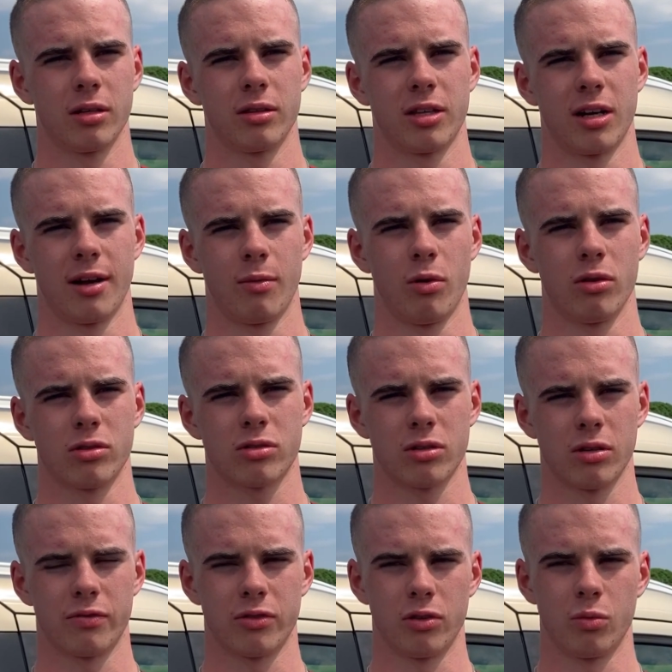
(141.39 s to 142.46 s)
than I was
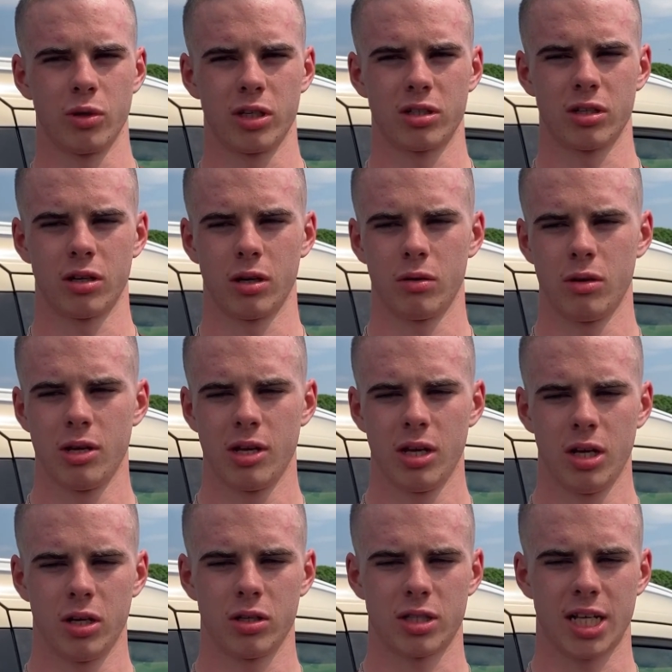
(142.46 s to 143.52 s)
a few weeks ago,
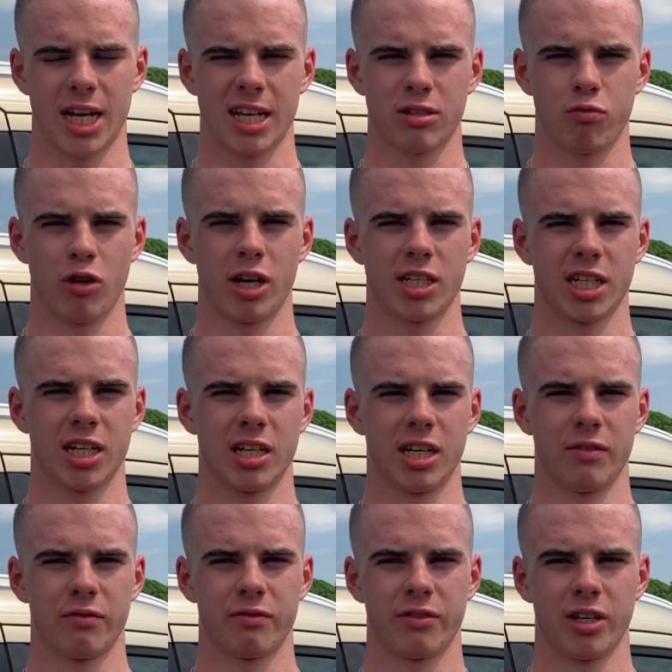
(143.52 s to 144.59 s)
because the last race I didn't
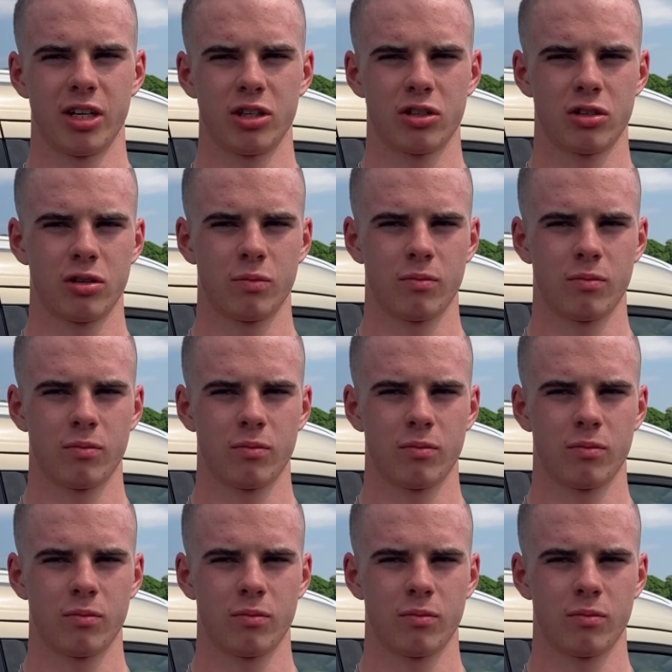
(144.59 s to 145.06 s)
even finish.